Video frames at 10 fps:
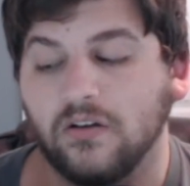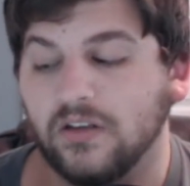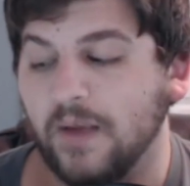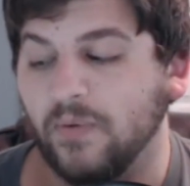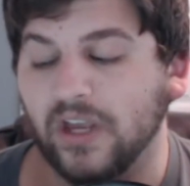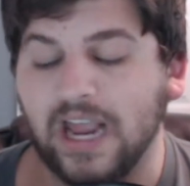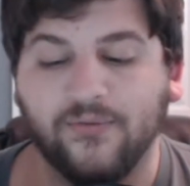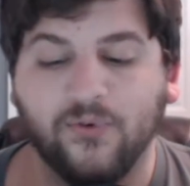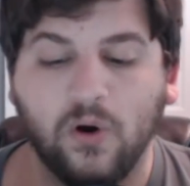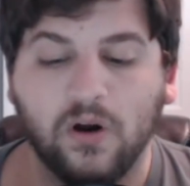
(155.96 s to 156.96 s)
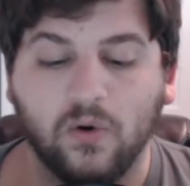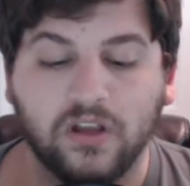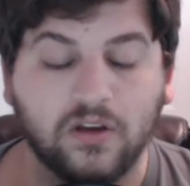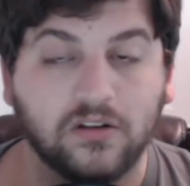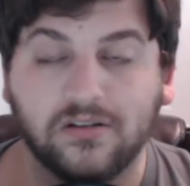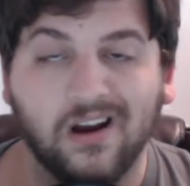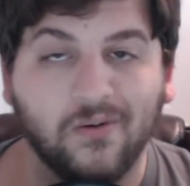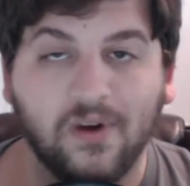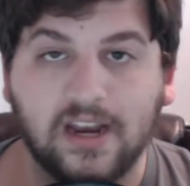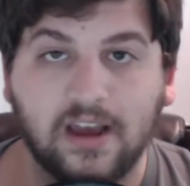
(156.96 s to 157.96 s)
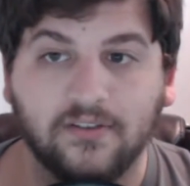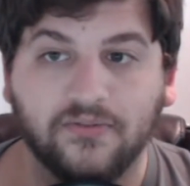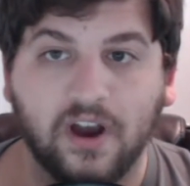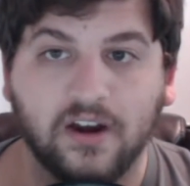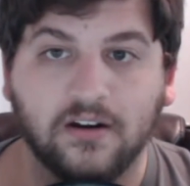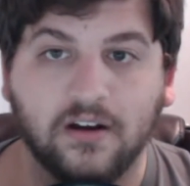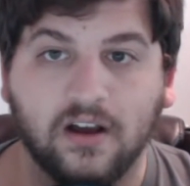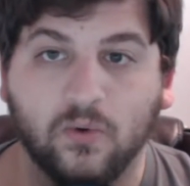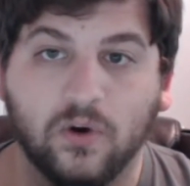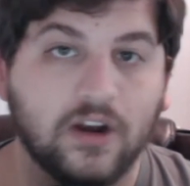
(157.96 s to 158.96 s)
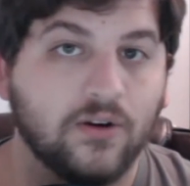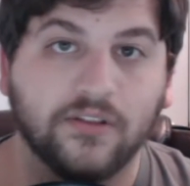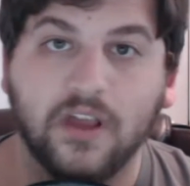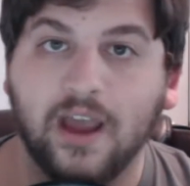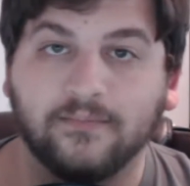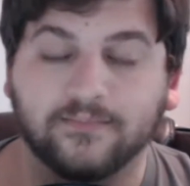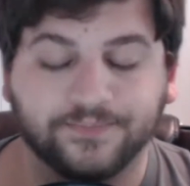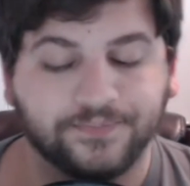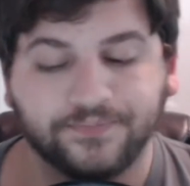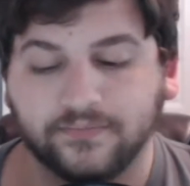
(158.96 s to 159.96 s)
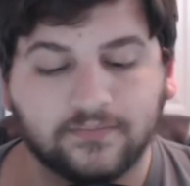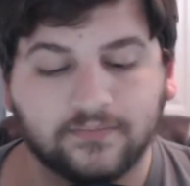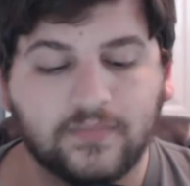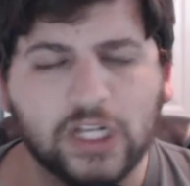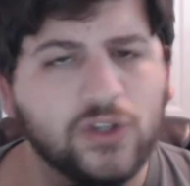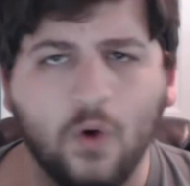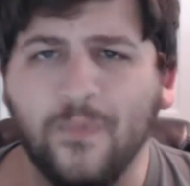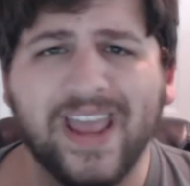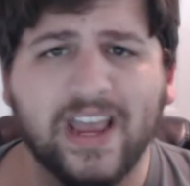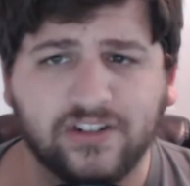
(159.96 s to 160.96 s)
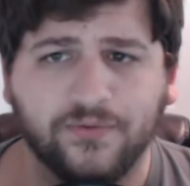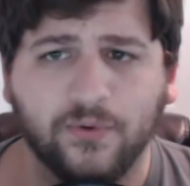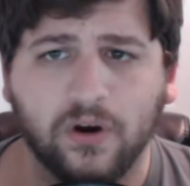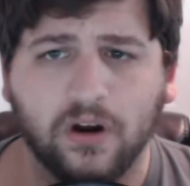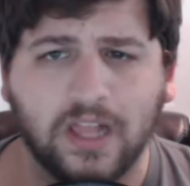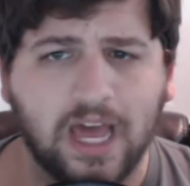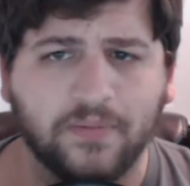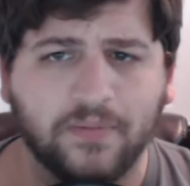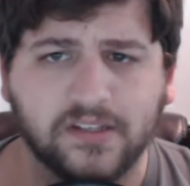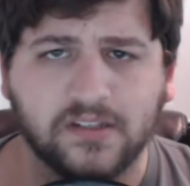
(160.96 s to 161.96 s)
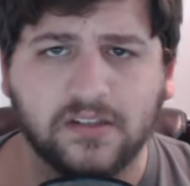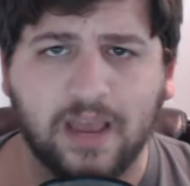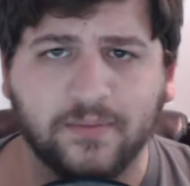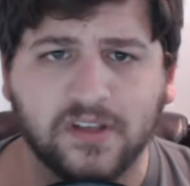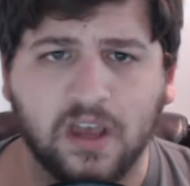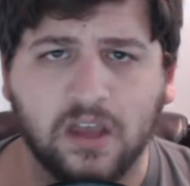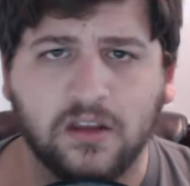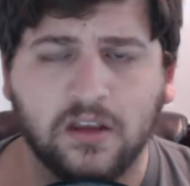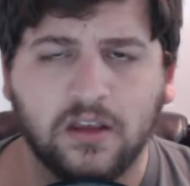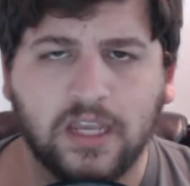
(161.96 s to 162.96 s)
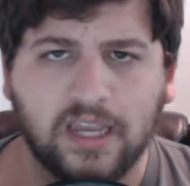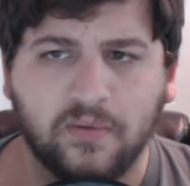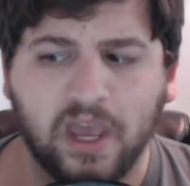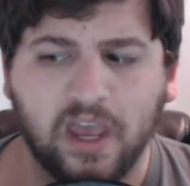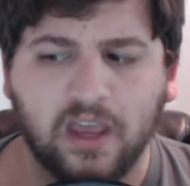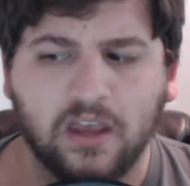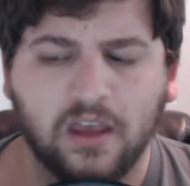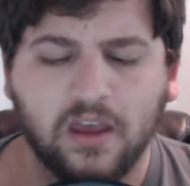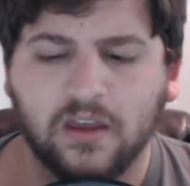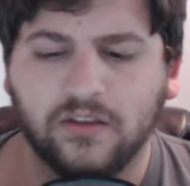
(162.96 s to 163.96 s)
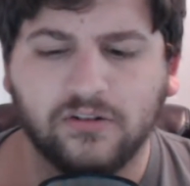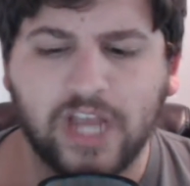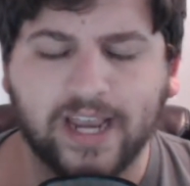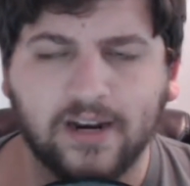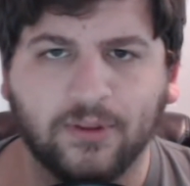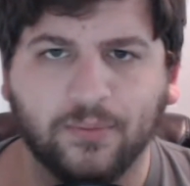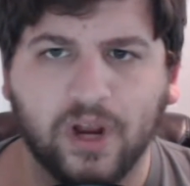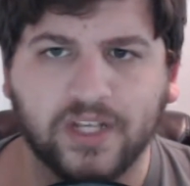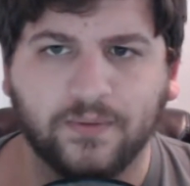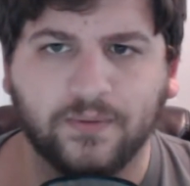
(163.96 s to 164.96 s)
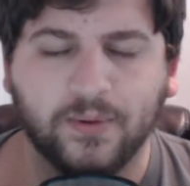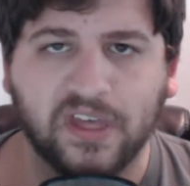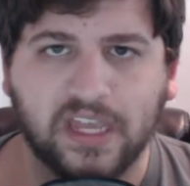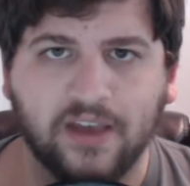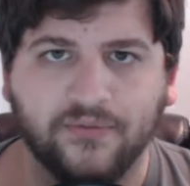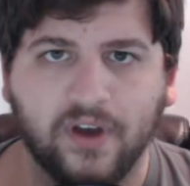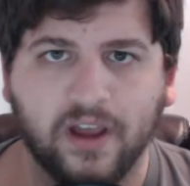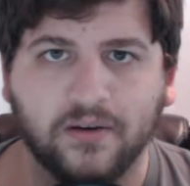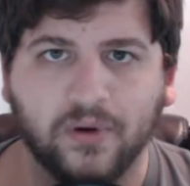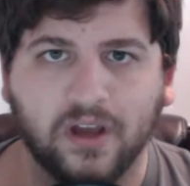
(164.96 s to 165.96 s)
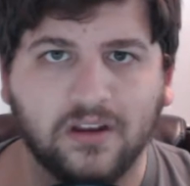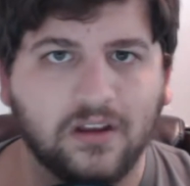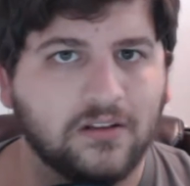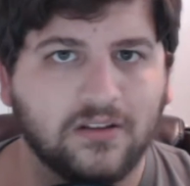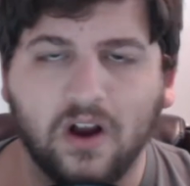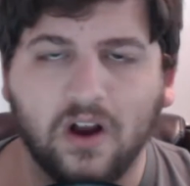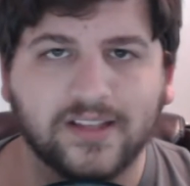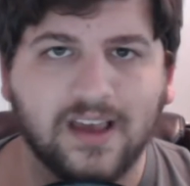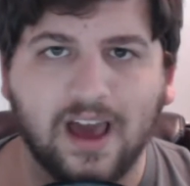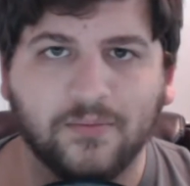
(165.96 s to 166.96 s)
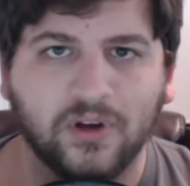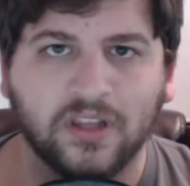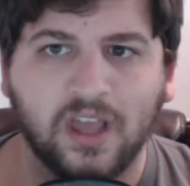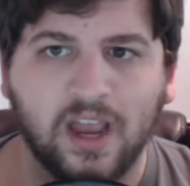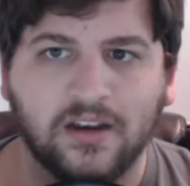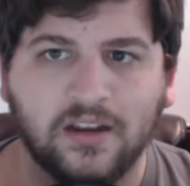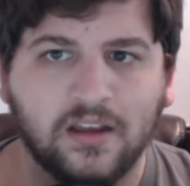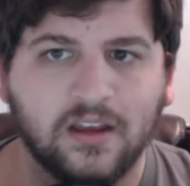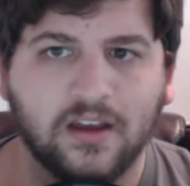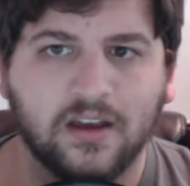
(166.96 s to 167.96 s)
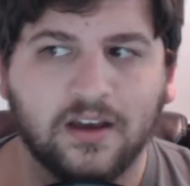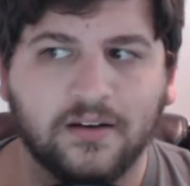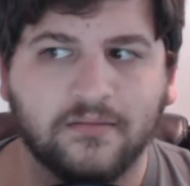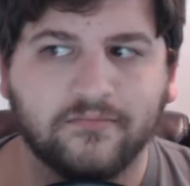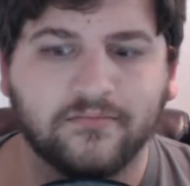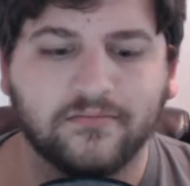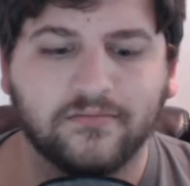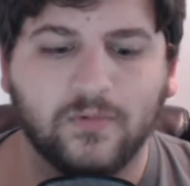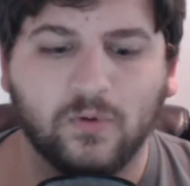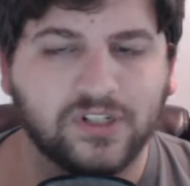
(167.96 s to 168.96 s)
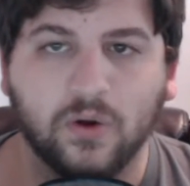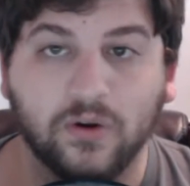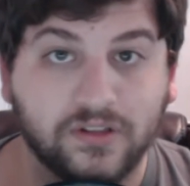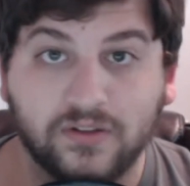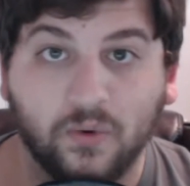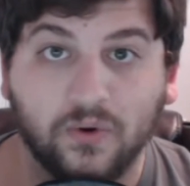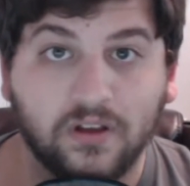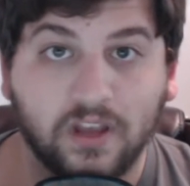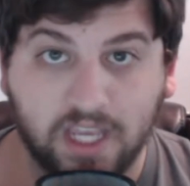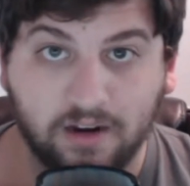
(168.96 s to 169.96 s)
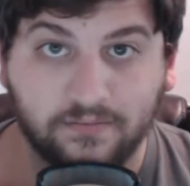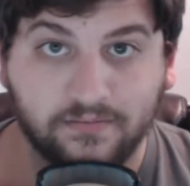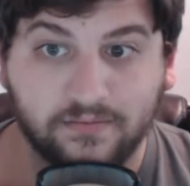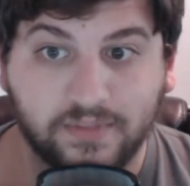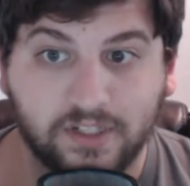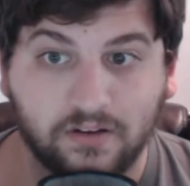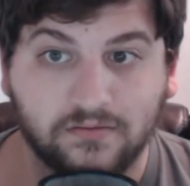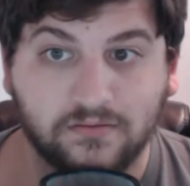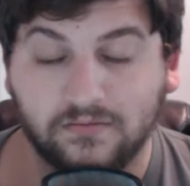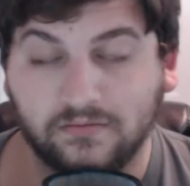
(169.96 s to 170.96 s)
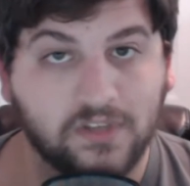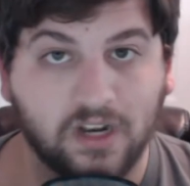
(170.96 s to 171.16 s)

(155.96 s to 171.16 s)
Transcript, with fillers: you know, keep a lookout for her, or you can go to Target right now and find her, uh, or get her online. Don't pay extra for her. A lot of places, Amazon, eBay, they're jacking up the price for people that can't find her, but Target's got them online, um, or just go to the store and get them. So,